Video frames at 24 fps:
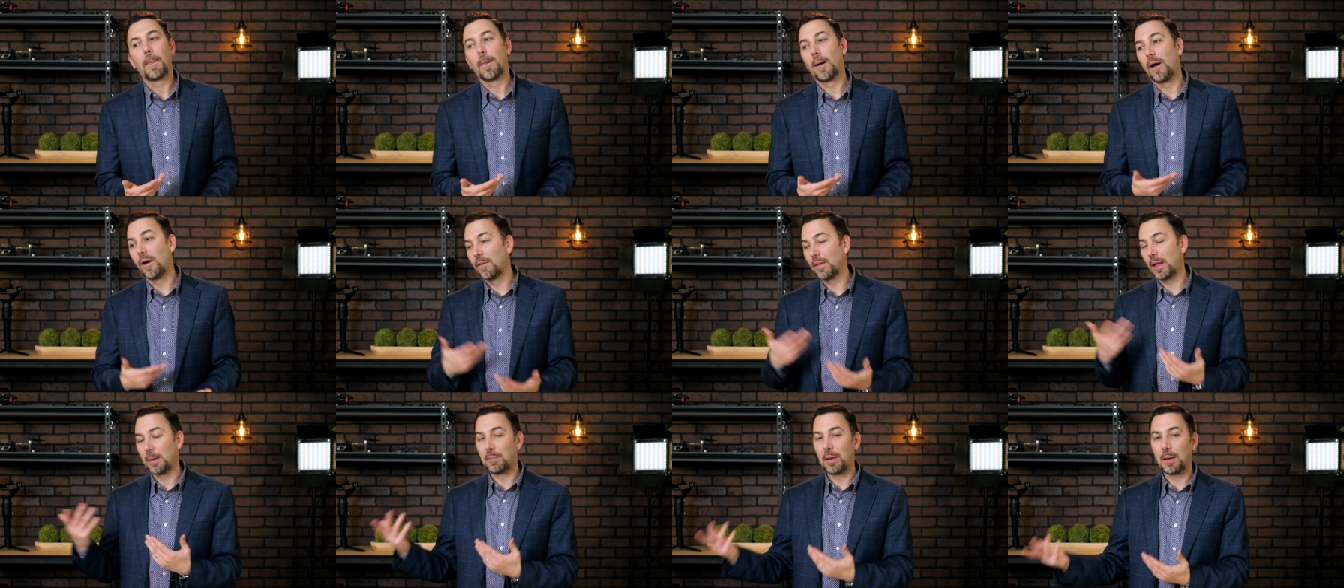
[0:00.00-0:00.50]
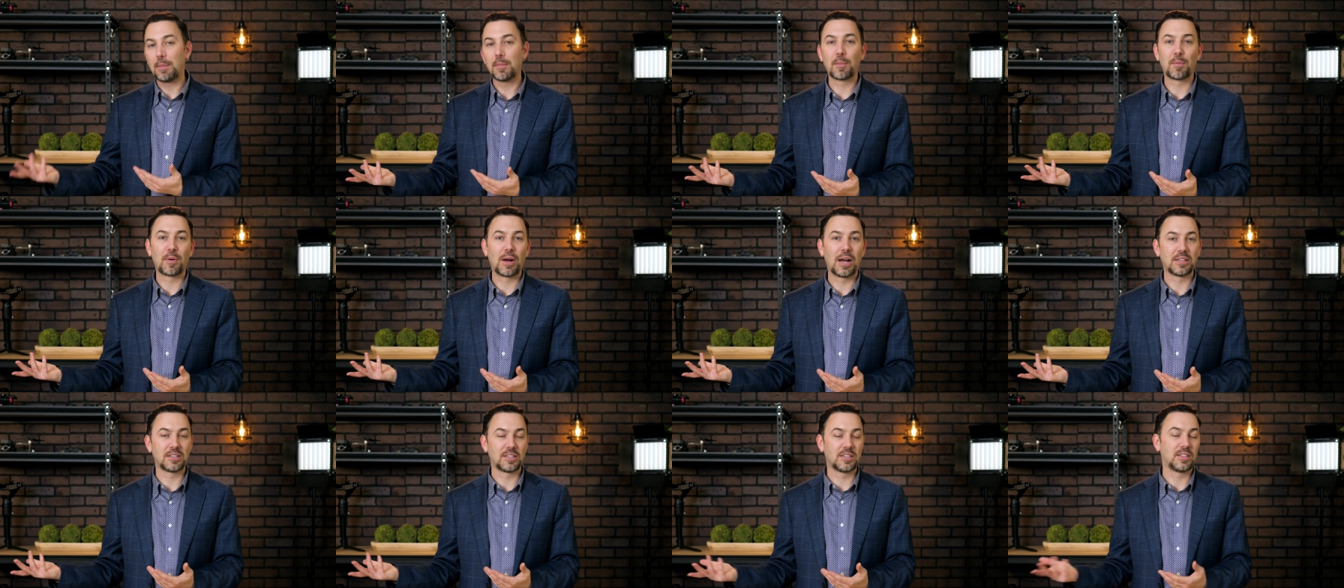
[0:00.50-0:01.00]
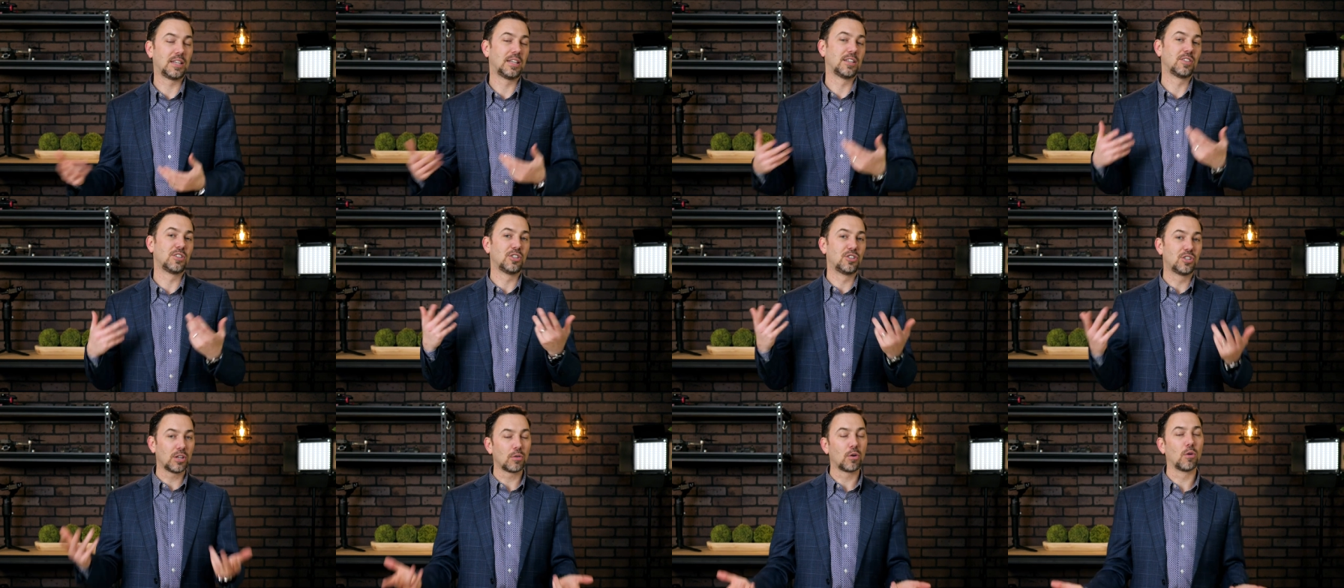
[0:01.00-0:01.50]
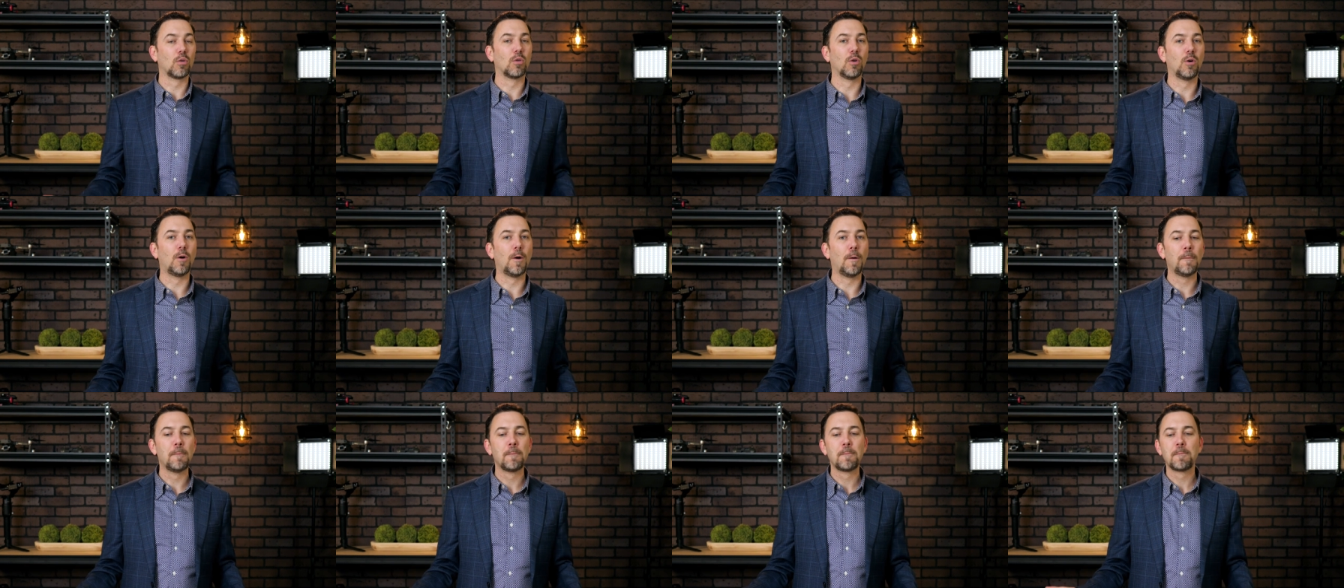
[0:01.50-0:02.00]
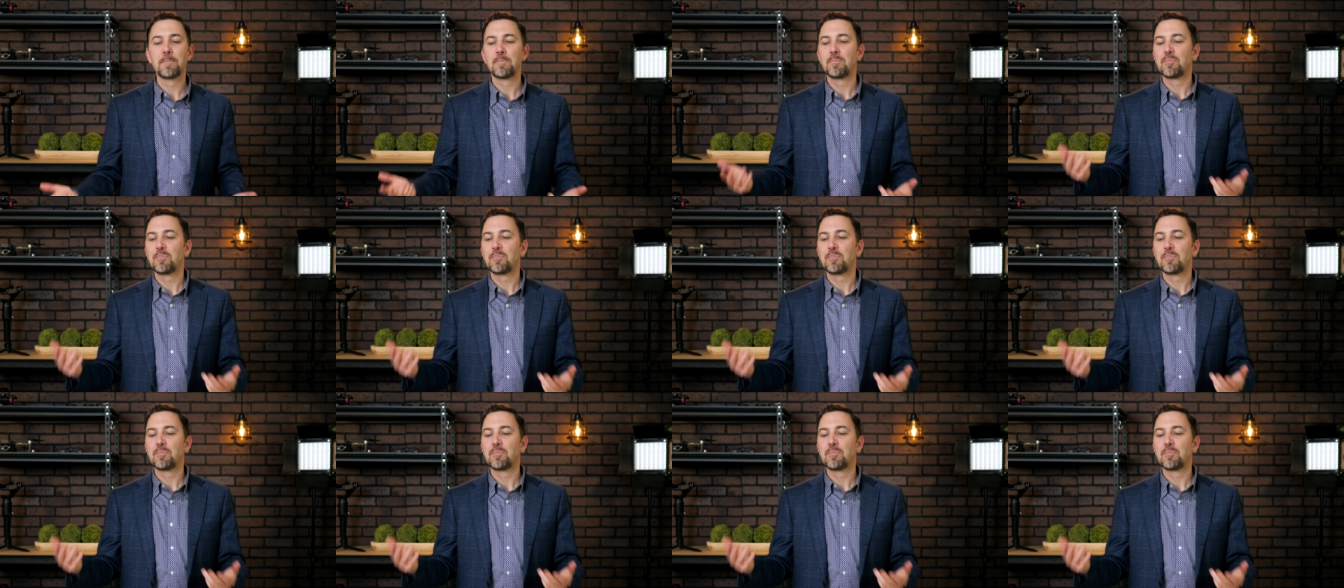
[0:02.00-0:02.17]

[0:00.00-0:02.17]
unlike payment processing as a general rule,